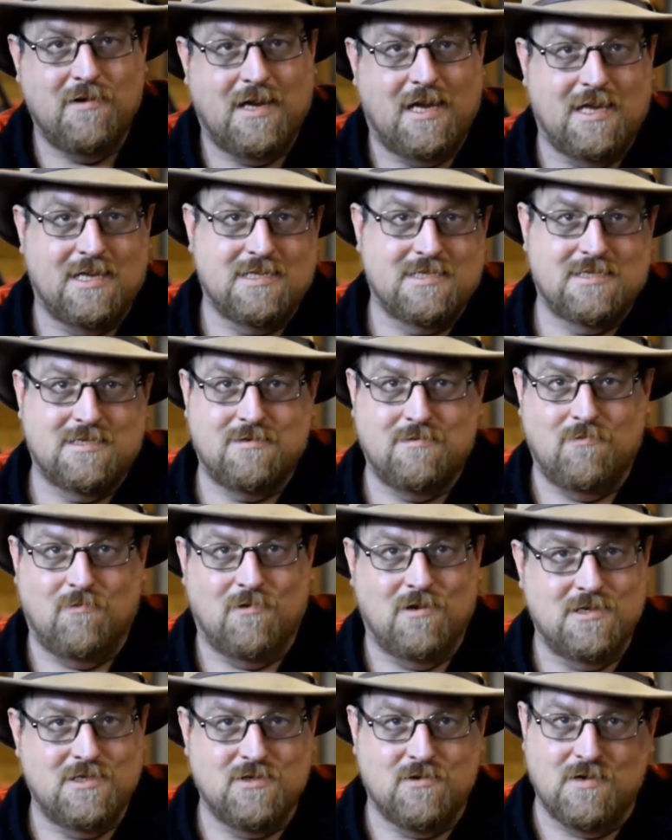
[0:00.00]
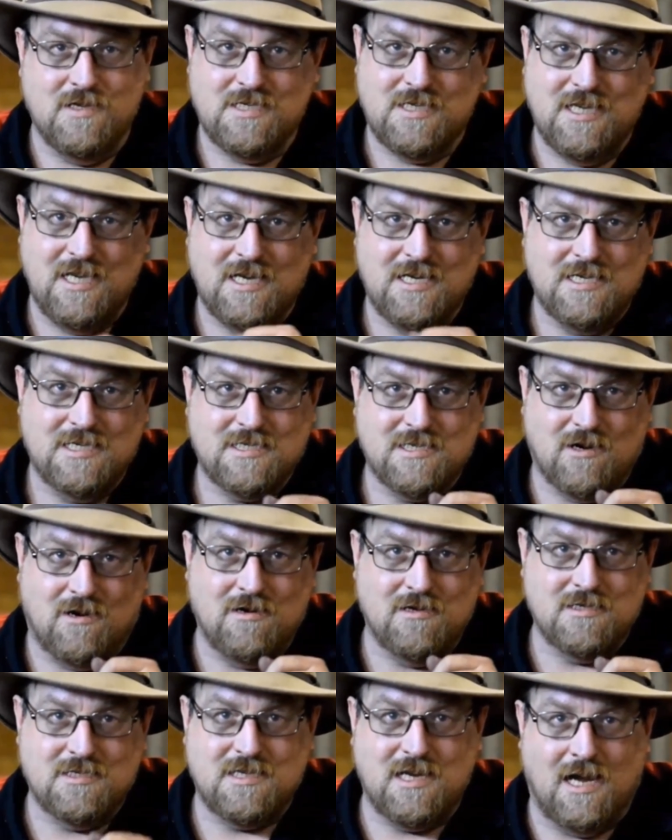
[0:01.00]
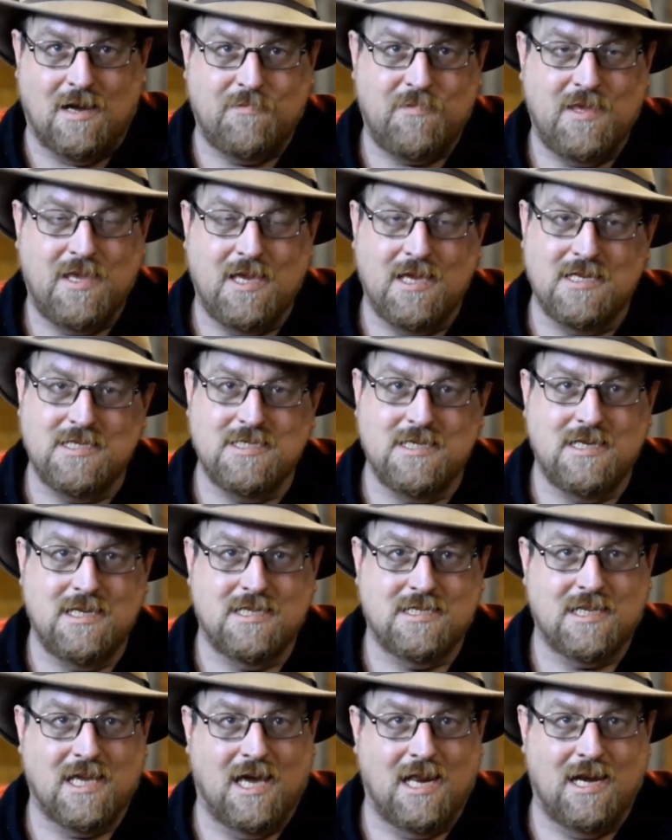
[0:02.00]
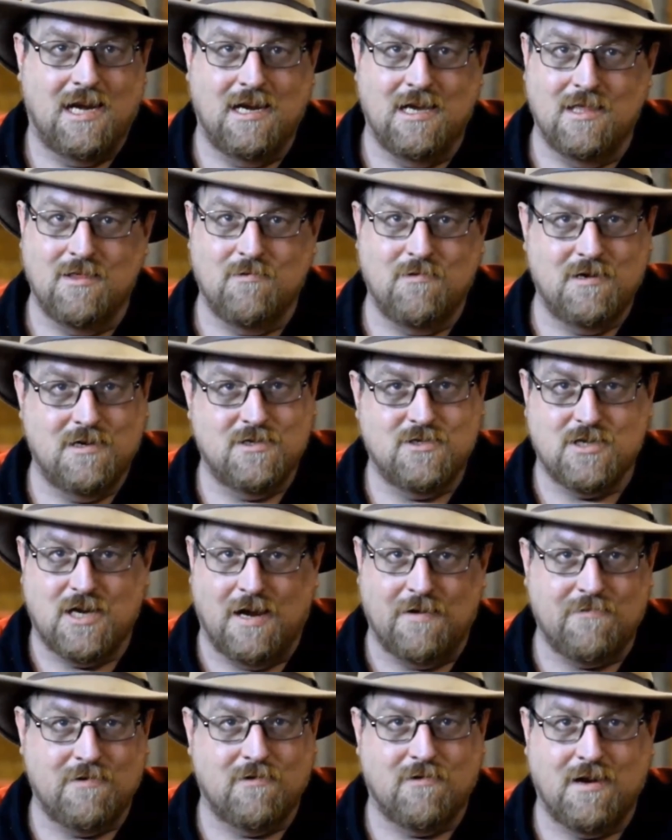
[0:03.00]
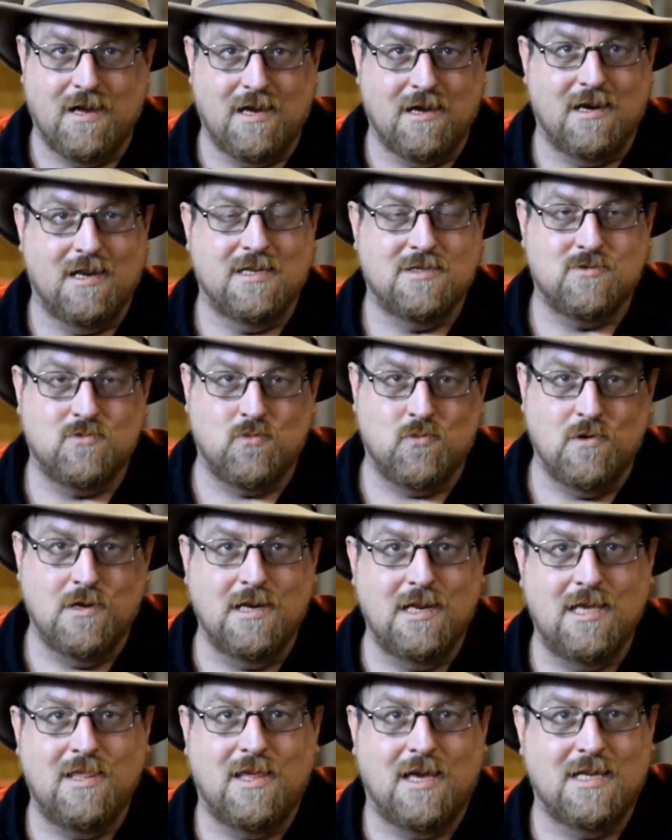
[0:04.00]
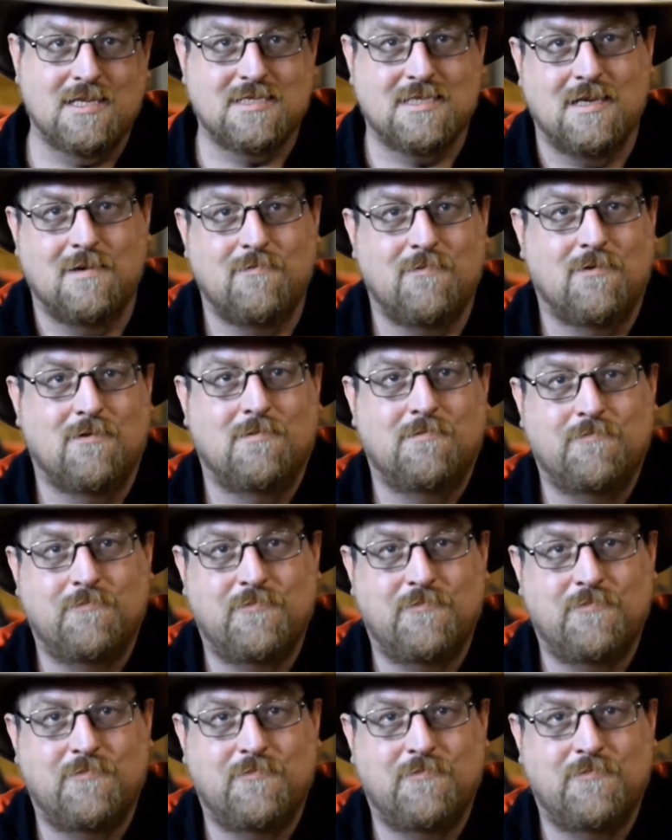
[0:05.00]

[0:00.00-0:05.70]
has one joystick to start and stop the engine. It's got another one to drive it around. It's really that simple.